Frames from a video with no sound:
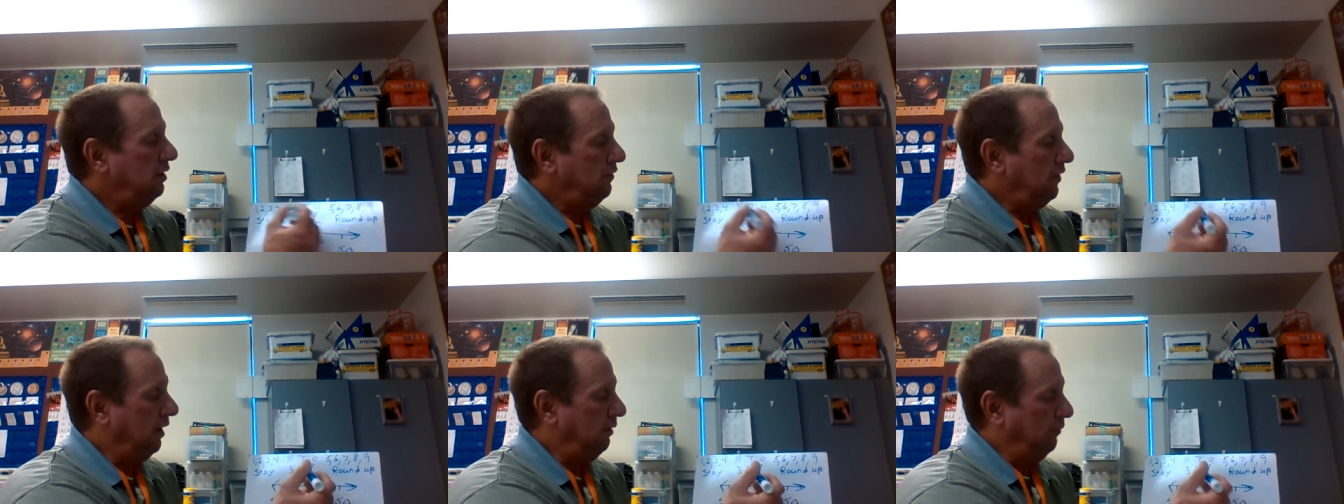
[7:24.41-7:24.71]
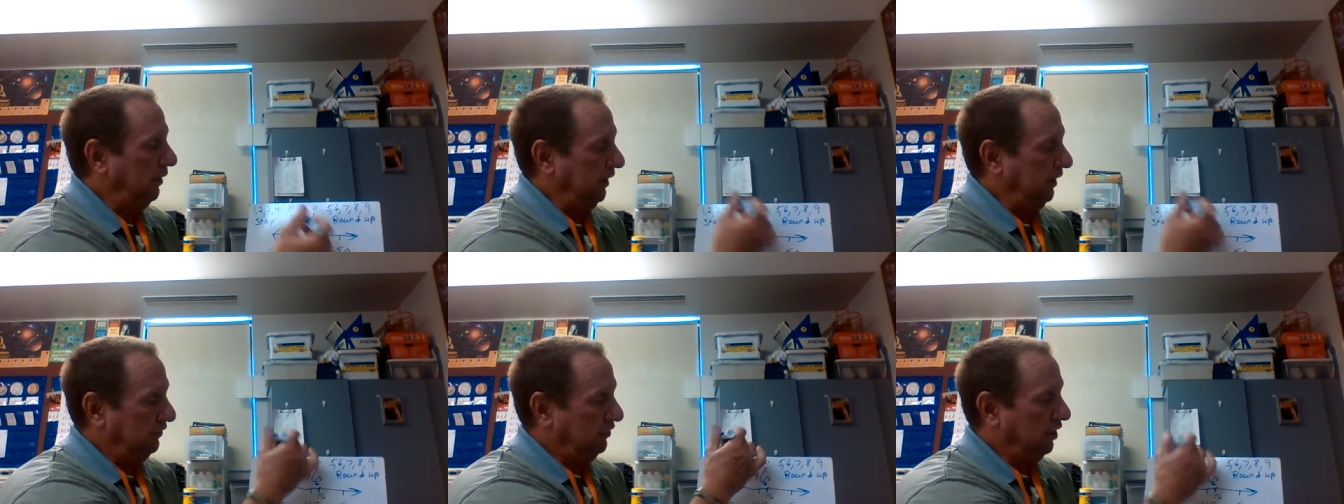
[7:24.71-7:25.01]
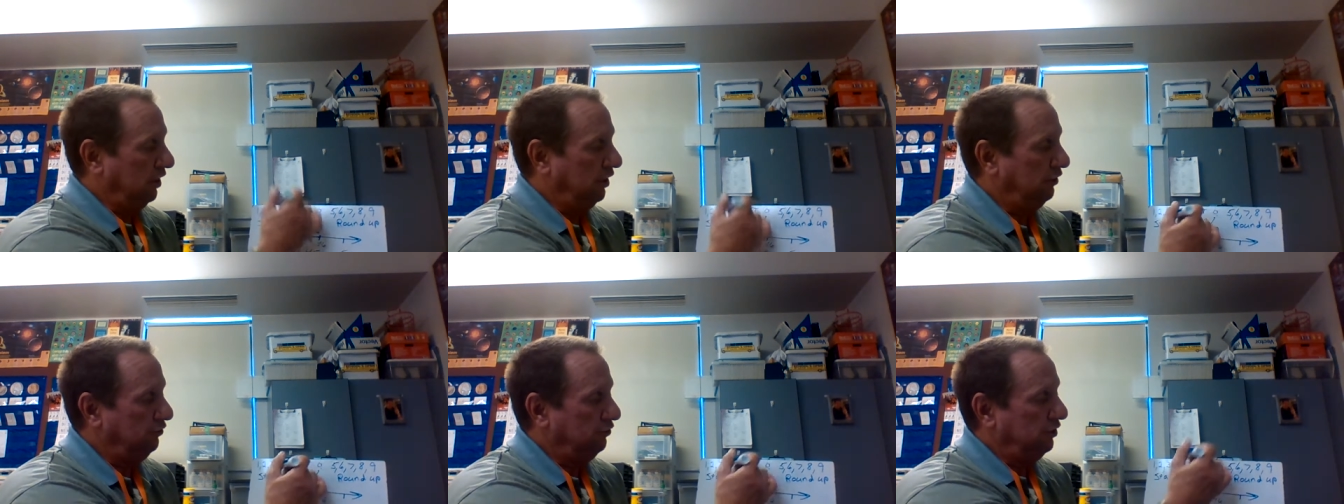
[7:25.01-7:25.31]
that means
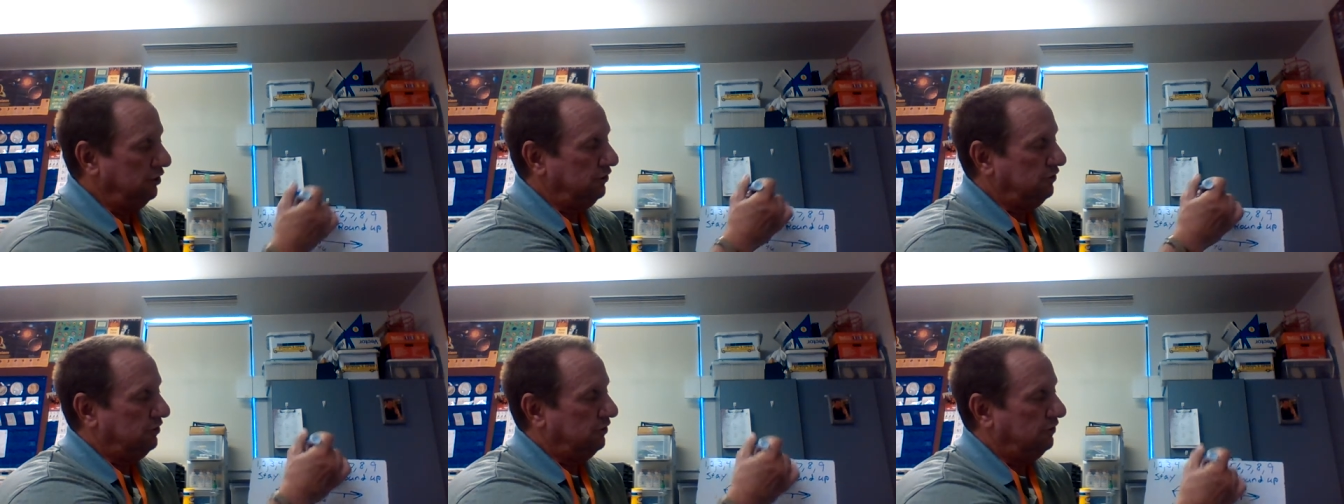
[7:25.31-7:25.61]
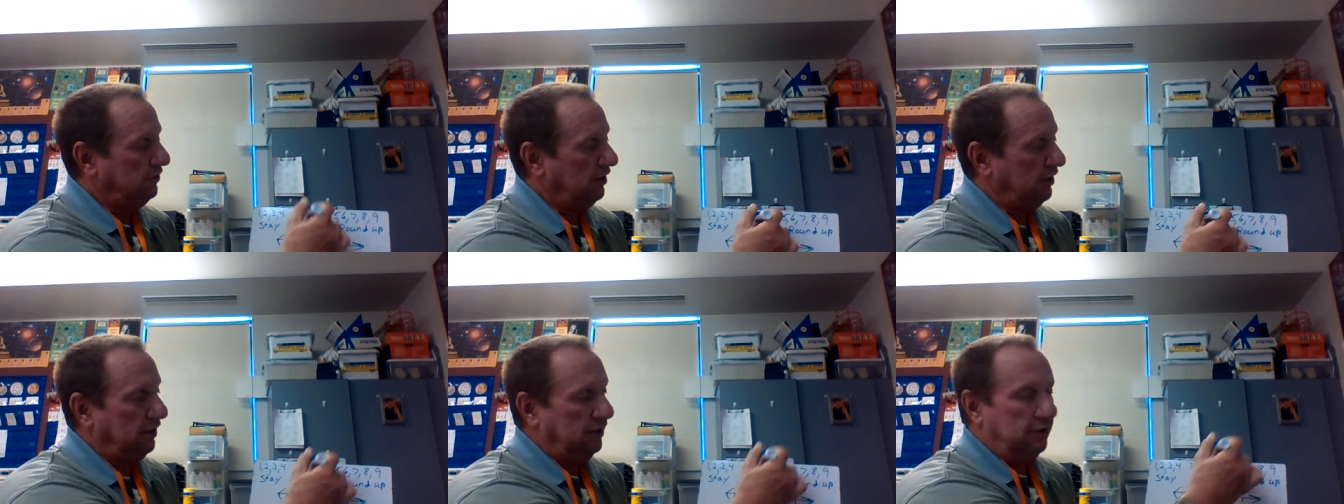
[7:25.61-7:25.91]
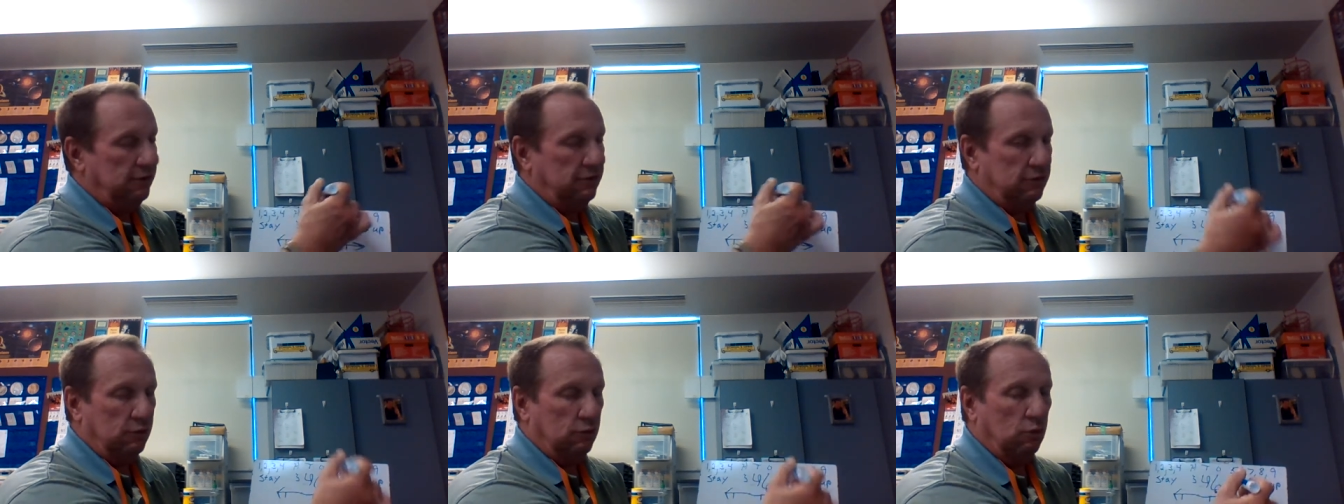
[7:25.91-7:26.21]
hundreds,
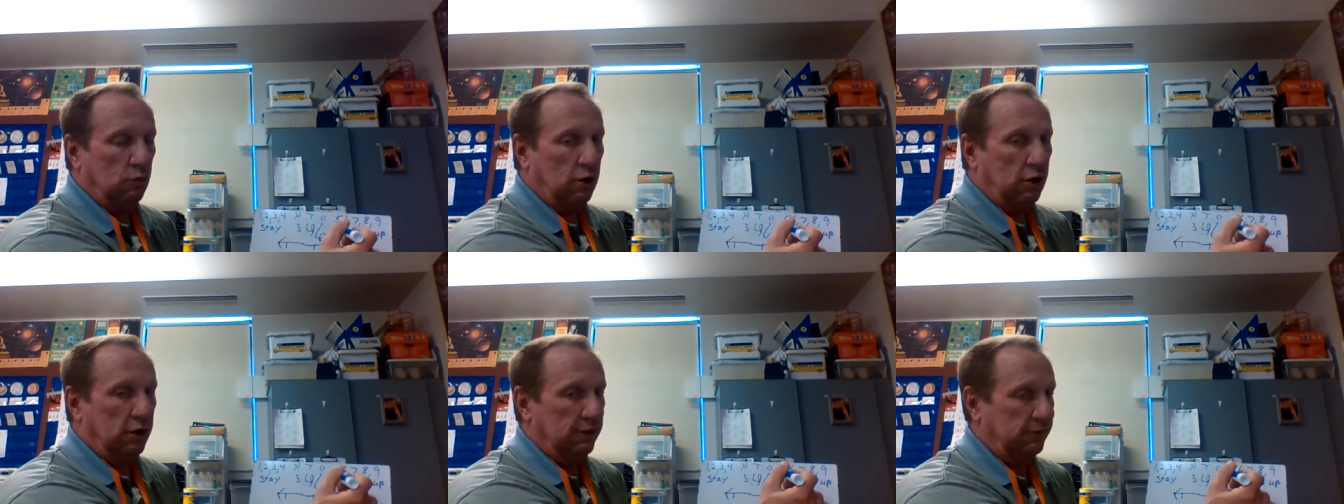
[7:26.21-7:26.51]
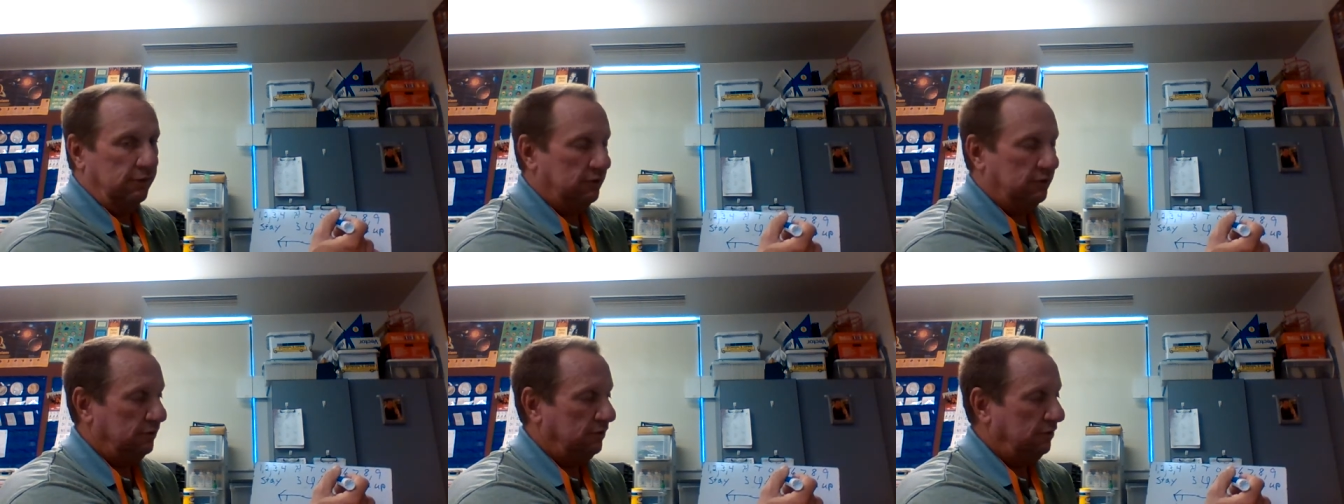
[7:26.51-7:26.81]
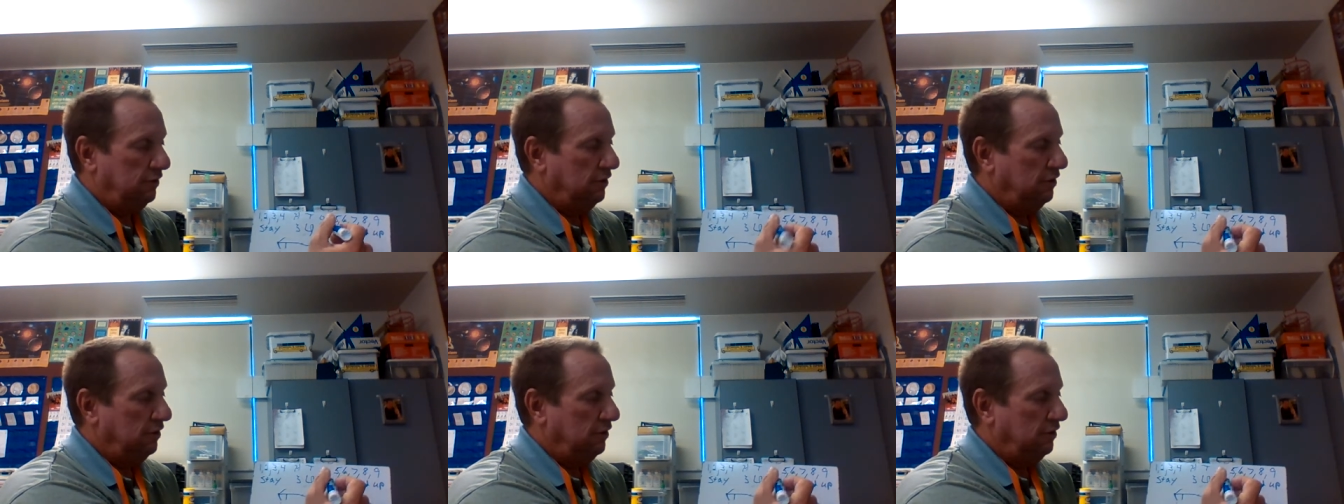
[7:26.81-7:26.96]
tens, ones.